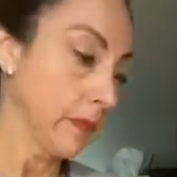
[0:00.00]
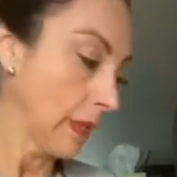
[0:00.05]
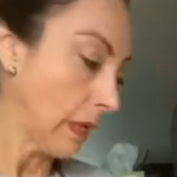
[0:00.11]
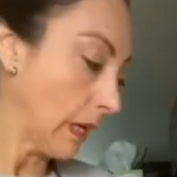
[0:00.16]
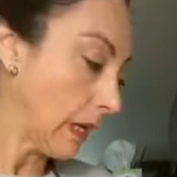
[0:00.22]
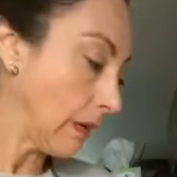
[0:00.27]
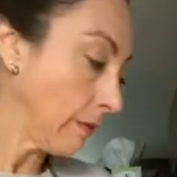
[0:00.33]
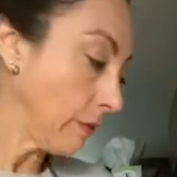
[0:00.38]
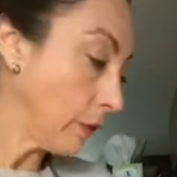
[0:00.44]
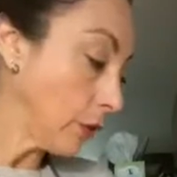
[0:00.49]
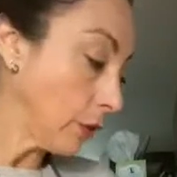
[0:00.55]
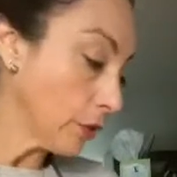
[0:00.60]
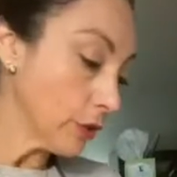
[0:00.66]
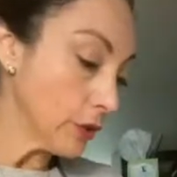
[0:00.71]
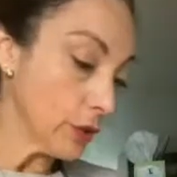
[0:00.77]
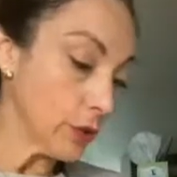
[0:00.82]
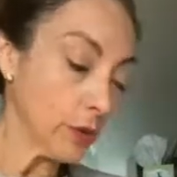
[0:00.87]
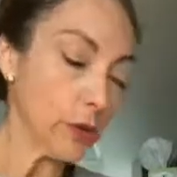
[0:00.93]
I've
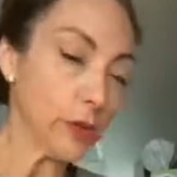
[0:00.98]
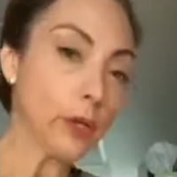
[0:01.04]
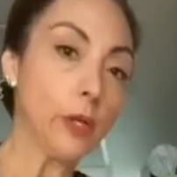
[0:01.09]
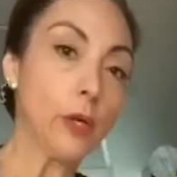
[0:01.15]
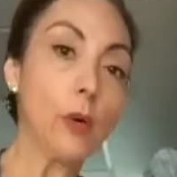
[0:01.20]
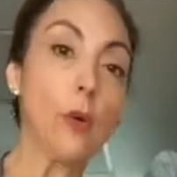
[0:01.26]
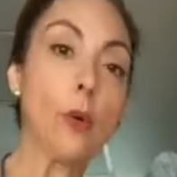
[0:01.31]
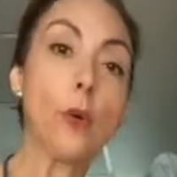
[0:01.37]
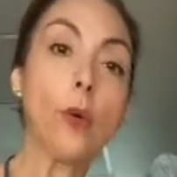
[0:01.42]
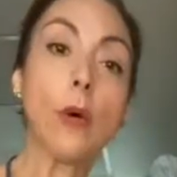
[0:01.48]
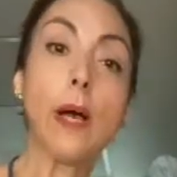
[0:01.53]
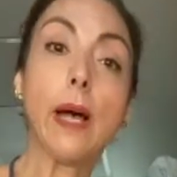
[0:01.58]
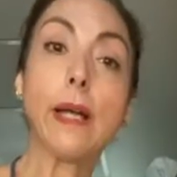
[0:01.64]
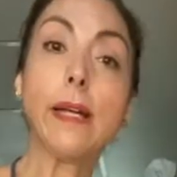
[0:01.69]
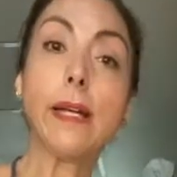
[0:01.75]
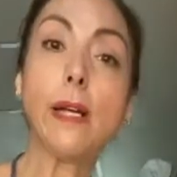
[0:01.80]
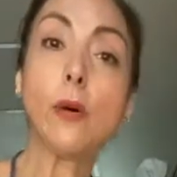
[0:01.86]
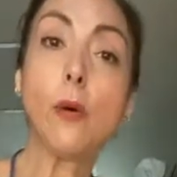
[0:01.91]
got
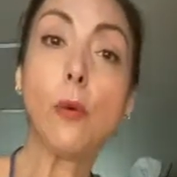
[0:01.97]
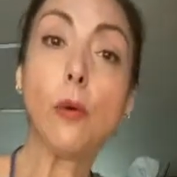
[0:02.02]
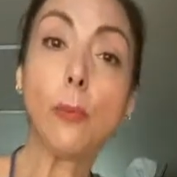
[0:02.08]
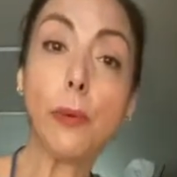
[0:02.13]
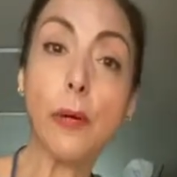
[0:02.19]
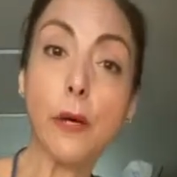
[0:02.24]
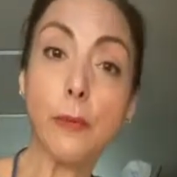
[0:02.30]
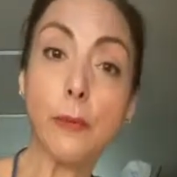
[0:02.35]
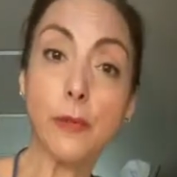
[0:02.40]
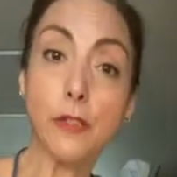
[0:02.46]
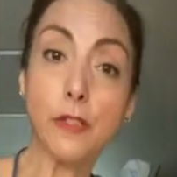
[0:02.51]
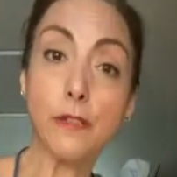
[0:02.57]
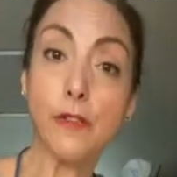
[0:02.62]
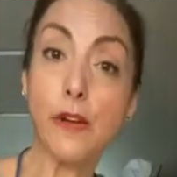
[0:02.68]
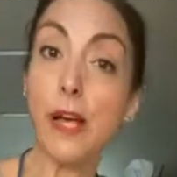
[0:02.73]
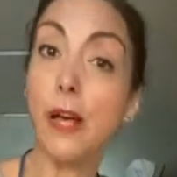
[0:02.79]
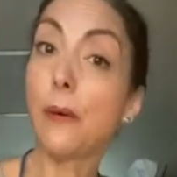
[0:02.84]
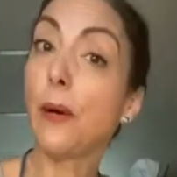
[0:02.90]
organic all-purpose
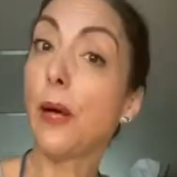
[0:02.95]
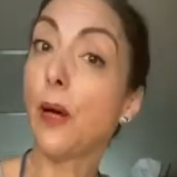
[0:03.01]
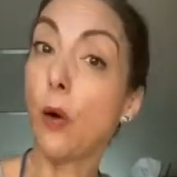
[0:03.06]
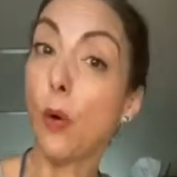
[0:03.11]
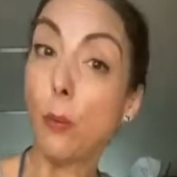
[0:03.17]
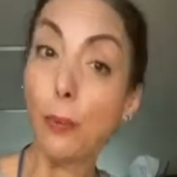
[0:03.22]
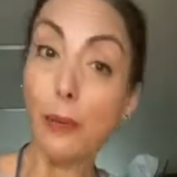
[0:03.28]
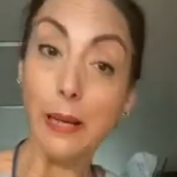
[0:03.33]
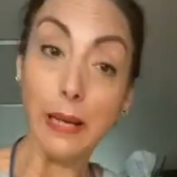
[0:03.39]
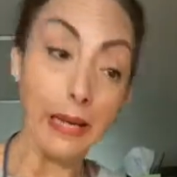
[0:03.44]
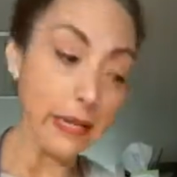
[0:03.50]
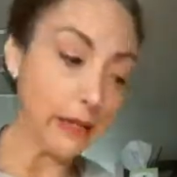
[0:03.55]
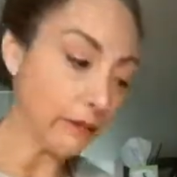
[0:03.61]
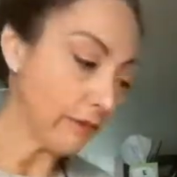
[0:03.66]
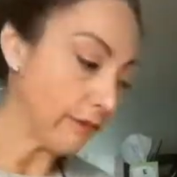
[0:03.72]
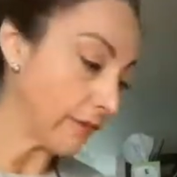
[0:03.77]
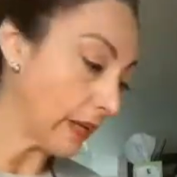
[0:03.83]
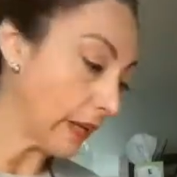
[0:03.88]
flour or plain
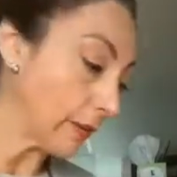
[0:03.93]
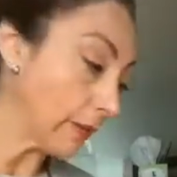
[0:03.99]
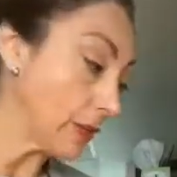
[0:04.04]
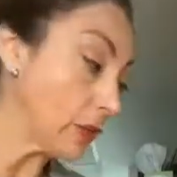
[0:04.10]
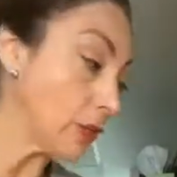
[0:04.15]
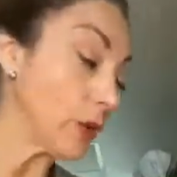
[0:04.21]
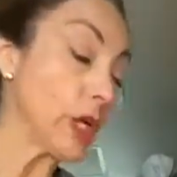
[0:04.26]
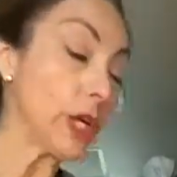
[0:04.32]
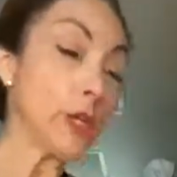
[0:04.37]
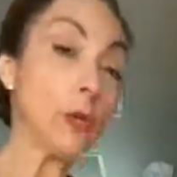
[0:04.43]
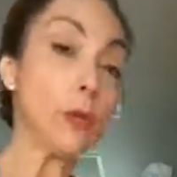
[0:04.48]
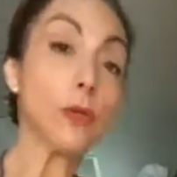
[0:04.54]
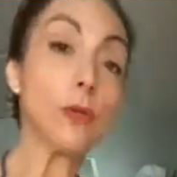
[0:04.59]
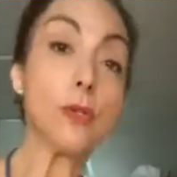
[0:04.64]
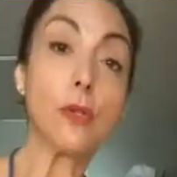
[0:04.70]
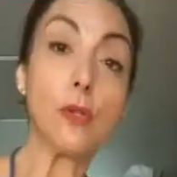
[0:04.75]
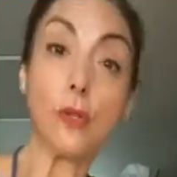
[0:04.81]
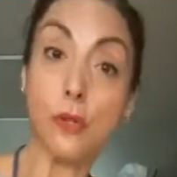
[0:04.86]
flour. You can
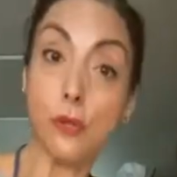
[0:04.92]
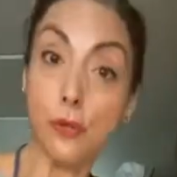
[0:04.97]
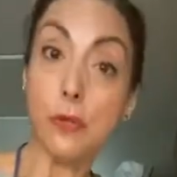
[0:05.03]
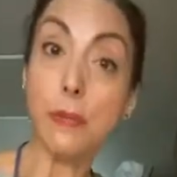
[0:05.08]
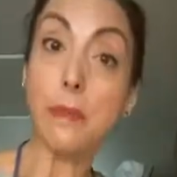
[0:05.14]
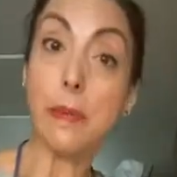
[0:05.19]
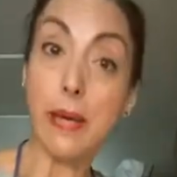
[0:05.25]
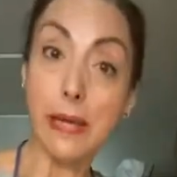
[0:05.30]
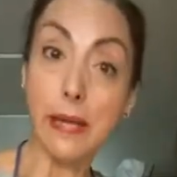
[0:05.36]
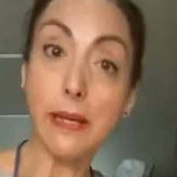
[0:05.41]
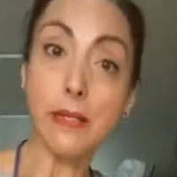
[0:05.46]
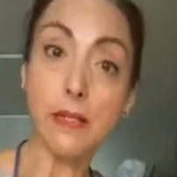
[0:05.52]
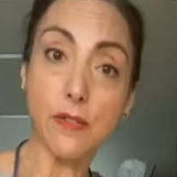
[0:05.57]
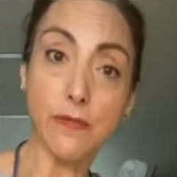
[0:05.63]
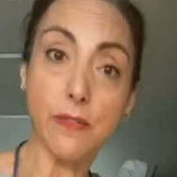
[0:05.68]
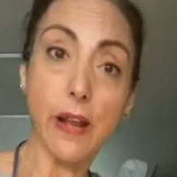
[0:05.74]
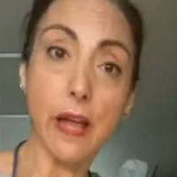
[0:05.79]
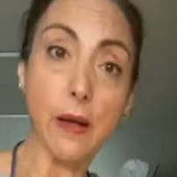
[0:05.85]
also use baker's
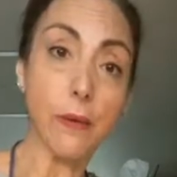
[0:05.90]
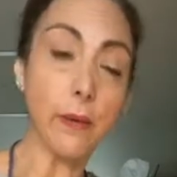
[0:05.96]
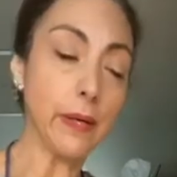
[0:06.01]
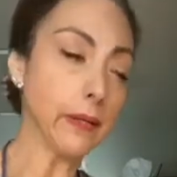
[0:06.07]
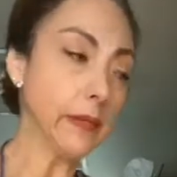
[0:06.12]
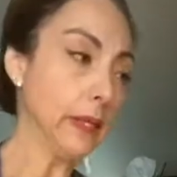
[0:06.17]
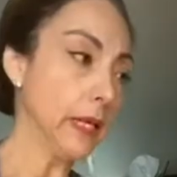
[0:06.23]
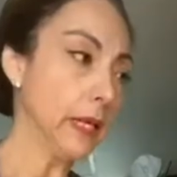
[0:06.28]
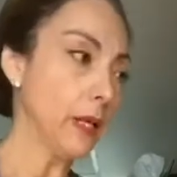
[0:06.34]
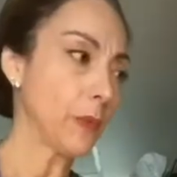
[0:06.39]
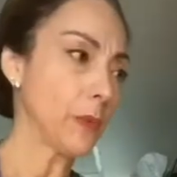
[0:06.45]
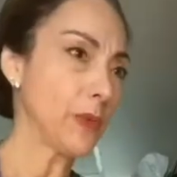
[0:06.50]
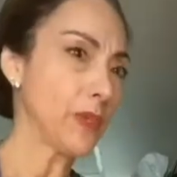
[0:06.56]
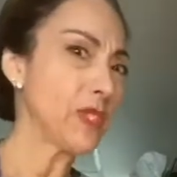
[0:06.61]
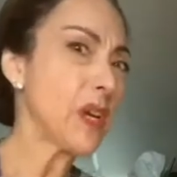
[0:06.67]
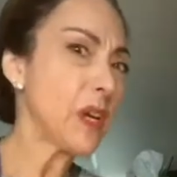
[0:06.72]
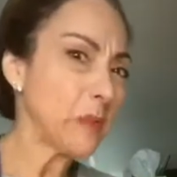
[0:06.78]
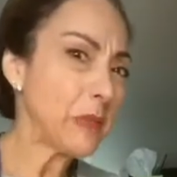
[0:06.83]
flour,
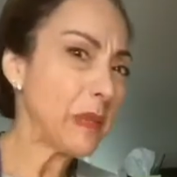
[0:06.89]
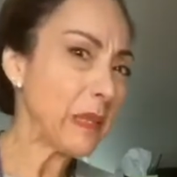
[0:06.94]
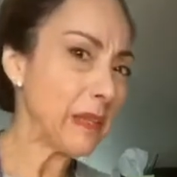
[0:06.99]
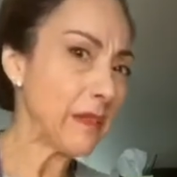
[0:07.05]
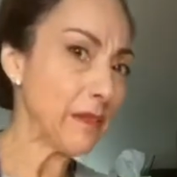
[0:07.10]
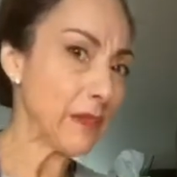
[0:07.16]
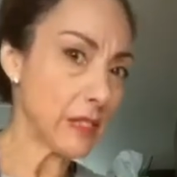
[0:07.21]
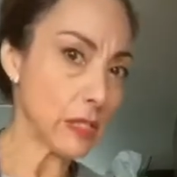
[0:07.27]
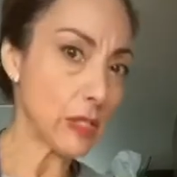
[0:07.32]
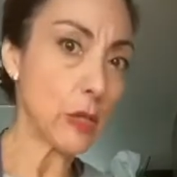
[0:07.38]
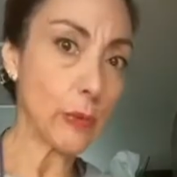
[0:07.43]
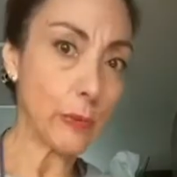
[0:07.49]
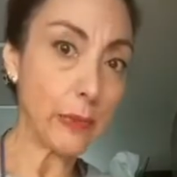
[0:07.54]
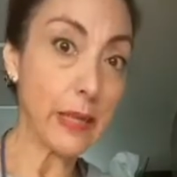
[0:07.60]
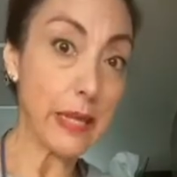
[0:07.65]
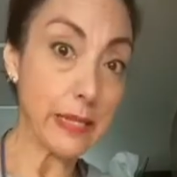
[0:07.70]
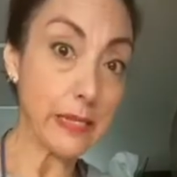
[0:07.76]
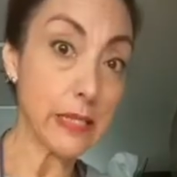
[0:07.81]
which I believe in some
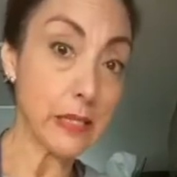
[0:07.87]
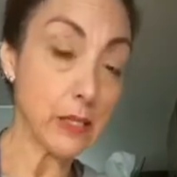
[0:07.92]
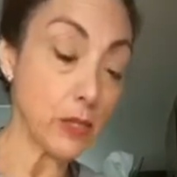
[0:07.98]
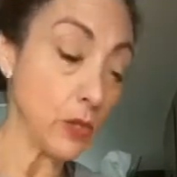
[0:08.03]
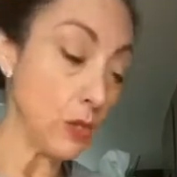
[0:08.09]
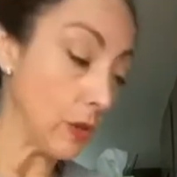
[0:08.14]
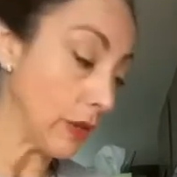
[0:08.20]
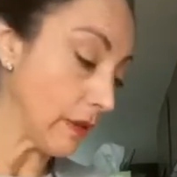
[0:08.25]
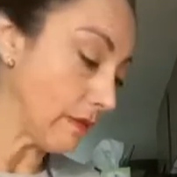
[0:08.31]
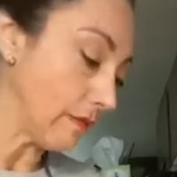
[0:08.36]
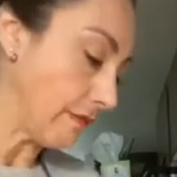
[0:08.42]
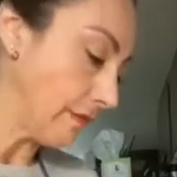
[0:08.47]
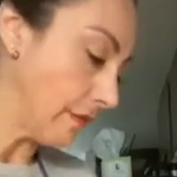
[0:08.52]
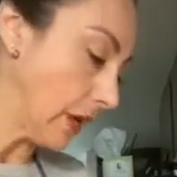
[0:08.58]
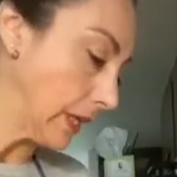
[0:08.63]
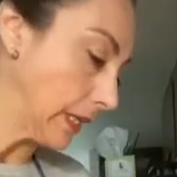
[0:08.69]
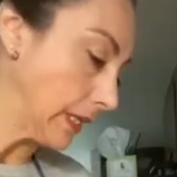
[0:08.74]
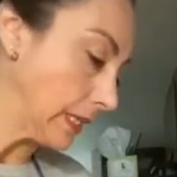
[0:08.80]
places you can
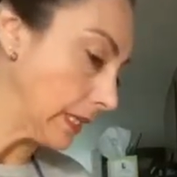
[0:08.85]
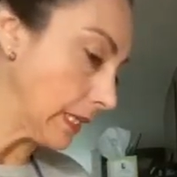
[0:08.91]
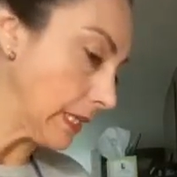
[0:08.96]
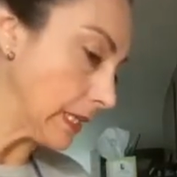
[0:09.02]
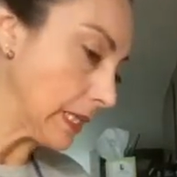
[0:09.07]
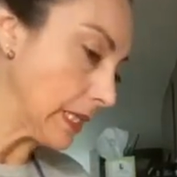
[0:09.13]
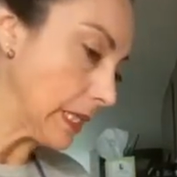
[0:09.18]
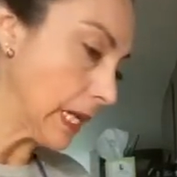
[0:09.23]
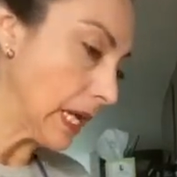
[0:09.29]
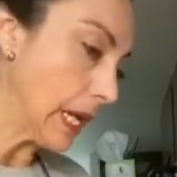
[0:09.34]
find it.